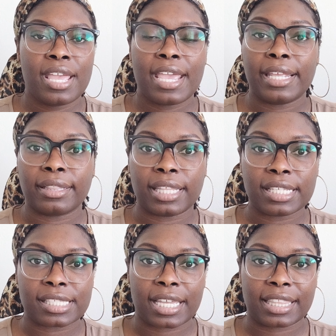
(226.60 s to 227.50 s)
and
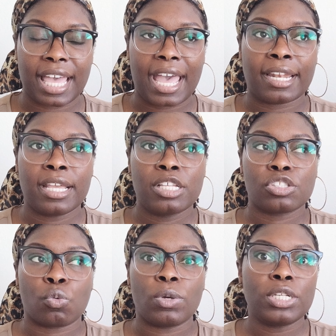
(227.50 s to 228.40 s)
things like that.
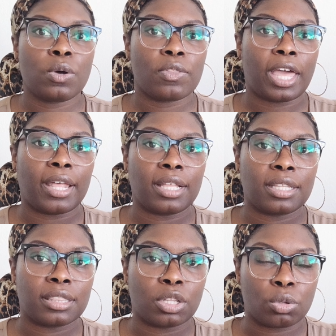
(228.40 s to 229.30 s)
So we know that
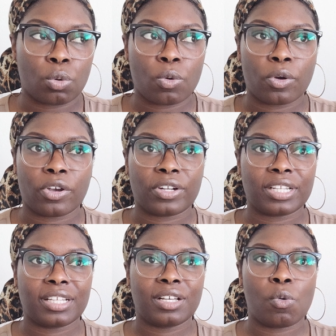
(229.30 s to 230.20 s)
the Lord
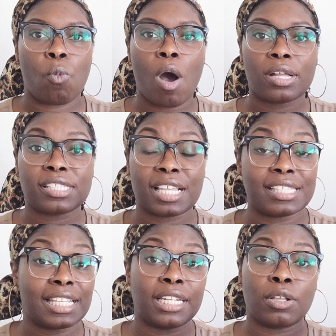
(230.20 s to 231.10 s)
wants
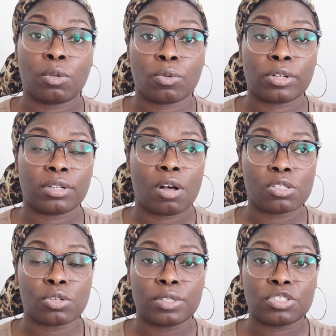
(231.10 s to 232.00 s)
us, and the Lord
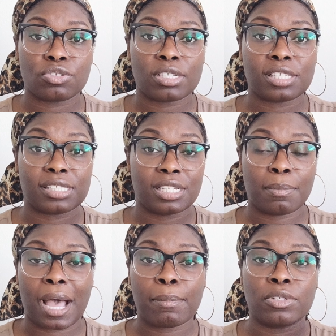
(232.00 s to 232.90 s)
also instructs us in the
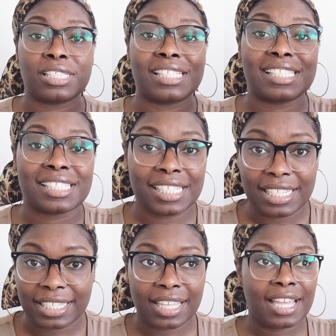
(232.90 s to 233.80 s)
Bible to
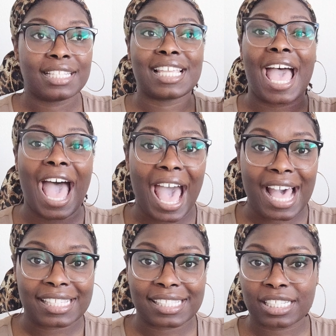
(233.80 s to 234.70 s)
seek to
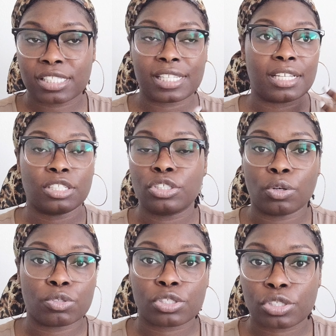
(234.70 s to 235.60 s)
ask, to, you
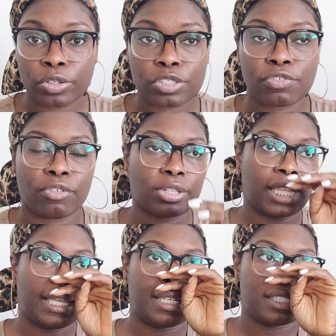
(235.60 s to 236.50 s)
know, search for
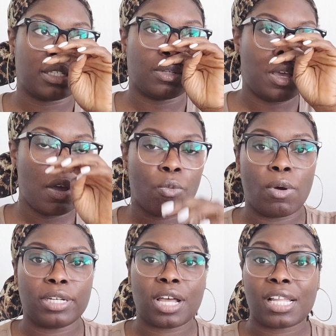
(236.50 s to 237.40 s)
things and
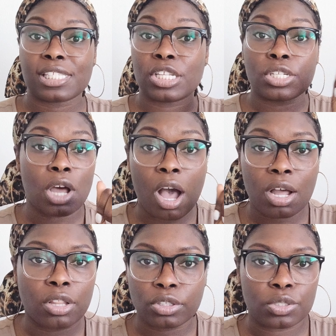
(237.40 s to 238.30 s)
whatnot, to knock
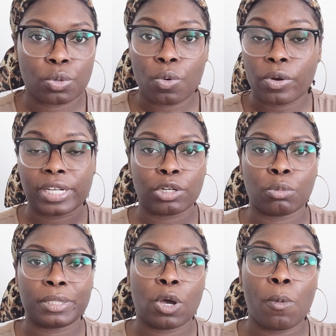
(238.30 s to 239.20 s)
on the door and it'll
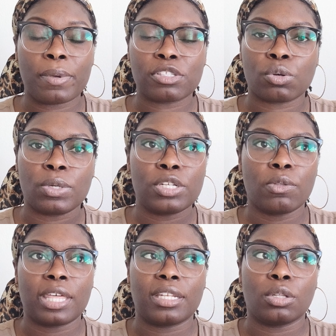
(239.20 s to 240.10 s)
be open. So we know
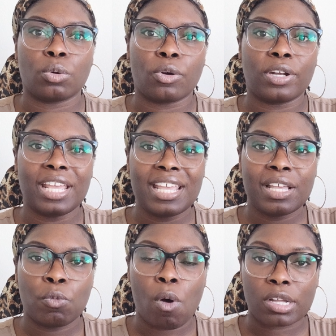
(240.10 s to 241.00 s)
that the Lord
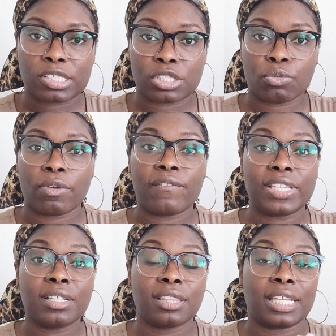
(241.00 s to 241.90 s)
wants to
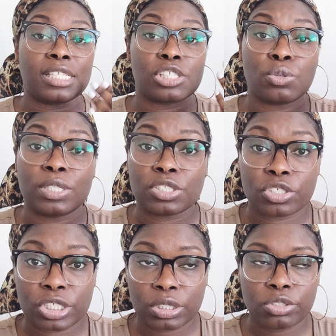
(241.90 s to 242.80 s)
reveal things to his
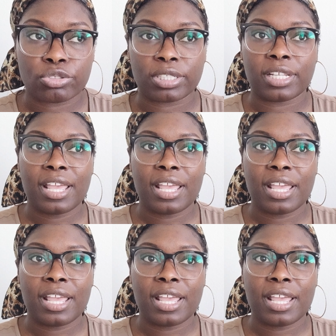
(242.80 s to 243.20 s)
children